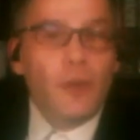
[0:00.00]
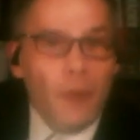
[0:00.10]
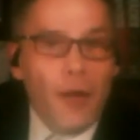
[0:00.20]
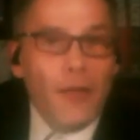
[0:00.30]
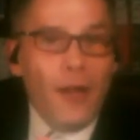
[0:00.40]

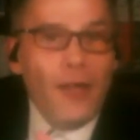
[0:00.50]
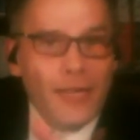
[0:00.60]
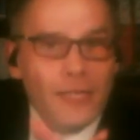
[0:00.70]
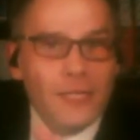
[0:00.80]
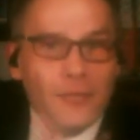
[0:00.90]
So I, I
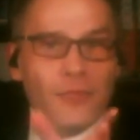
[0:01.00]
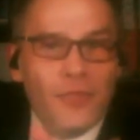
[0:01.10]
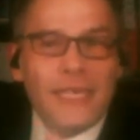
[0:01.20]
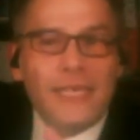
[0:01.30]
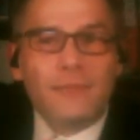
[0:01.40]
actually got
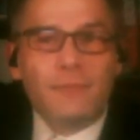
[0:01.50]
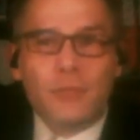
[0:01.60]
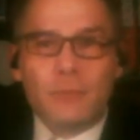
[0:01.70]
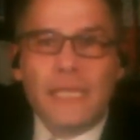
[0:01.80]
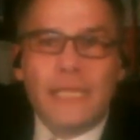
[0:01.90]
tickets for
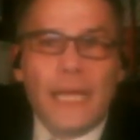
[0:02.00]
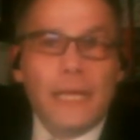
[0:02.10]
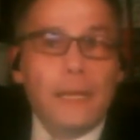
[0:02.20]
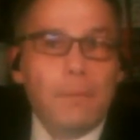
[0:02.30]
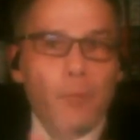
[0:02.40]
speed
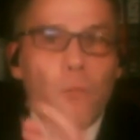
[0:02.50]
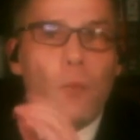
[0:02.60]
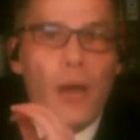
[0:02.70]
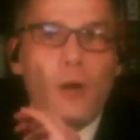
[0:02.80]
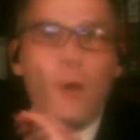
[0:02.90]
dating.
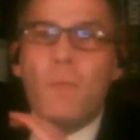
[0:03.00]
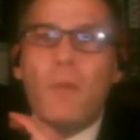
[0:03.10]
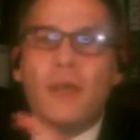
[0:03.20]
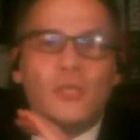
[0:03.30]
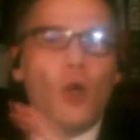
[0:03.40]
Went on
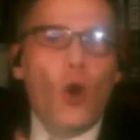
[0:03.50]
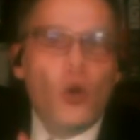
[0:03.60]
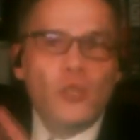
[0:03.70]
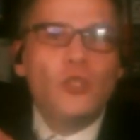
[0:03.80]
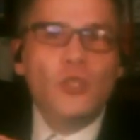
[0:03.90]
my
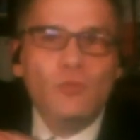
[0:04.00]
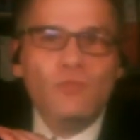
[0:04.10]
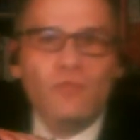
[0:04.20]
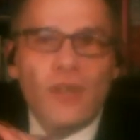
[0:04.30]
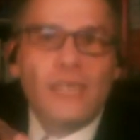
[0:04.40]
Todd,
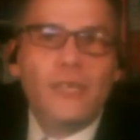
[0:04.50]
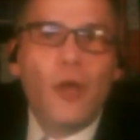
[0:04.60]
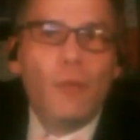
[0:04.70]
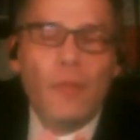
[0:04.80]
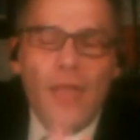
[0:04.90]
knew fucking
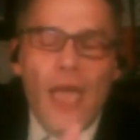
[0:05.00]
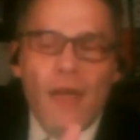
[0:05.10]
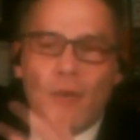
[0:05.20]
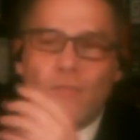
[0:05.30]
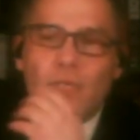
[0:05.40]
no one
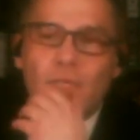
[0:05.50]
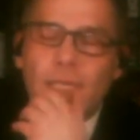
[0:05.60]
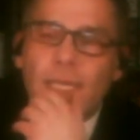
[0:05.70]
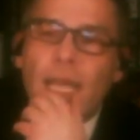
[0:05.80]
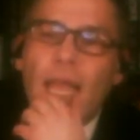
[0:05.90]
there,
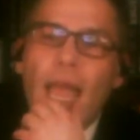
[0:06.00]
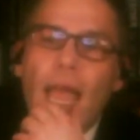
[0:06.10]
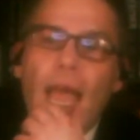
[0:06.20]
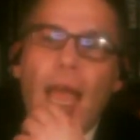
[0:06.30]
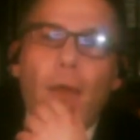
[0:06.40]
obviously.
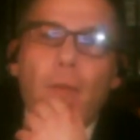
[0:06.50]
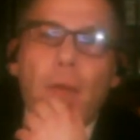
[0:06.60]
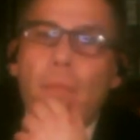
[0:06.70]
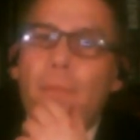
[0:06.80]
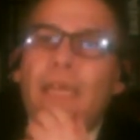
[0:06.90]
And I
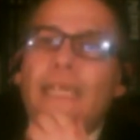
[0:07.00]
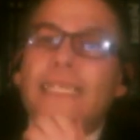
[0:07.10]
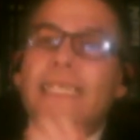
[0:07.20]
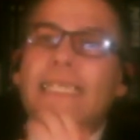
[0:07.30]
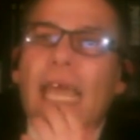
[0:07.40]
remember
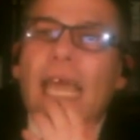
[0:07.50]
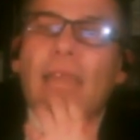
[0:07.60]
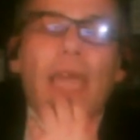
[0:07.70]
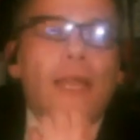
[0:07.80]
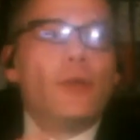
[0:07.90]
being
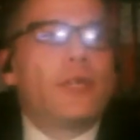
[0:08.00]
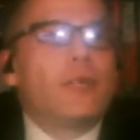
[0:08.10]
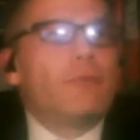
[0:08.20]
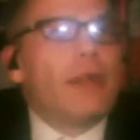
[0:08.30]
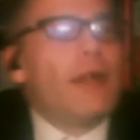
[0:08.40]
sat there
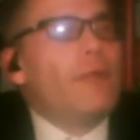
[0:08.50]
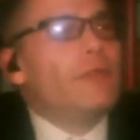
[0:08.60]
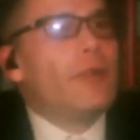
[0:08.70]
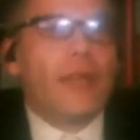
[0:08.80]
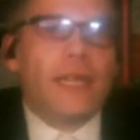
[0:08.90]
looking
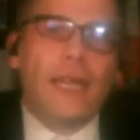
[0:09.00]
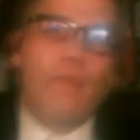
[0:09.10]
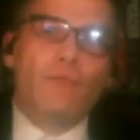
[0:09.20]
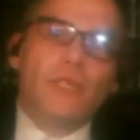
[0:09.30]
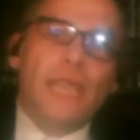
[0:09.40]
around, like, and
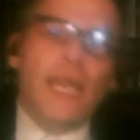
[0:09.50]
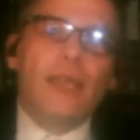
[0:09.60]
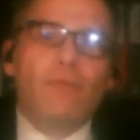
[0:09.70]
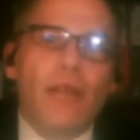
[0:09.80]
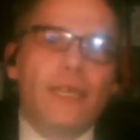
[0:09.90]
everyone's
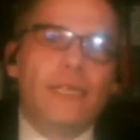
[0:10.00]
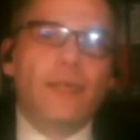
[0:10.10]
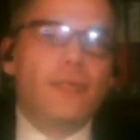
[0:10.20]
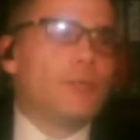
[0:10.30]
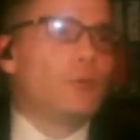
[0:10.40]
getting ready.
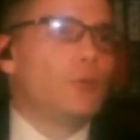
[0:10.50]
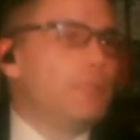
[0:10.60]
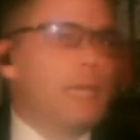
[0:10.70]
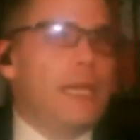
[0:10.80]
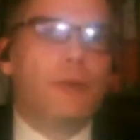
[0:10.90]
Like, there's all
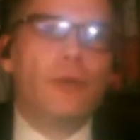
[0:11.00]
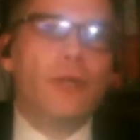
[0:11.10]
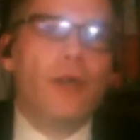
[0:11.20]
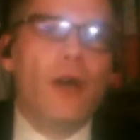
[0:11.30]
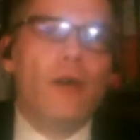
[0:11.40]
these people who
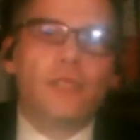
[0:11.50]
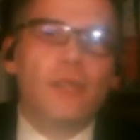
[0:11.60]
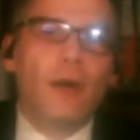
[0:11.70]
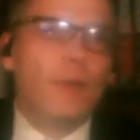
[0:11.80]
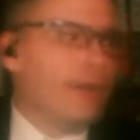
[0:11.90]
are nervous,
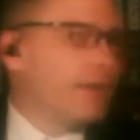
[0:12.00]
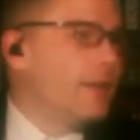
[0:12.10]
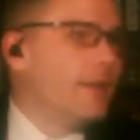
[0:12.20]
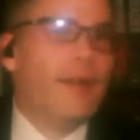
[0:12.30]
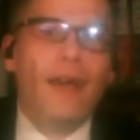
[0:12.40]
and I'm like,